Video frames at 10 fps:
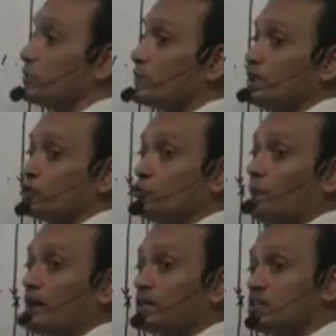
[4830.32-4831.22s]
between the two
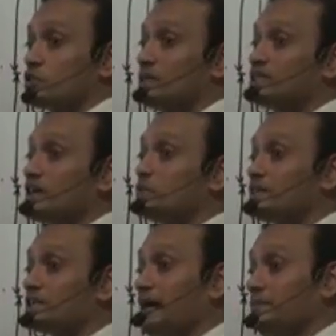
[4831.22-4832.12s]
particles will change
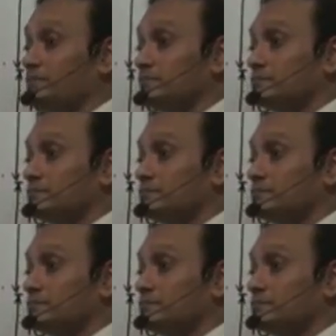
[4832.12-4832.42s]
with time.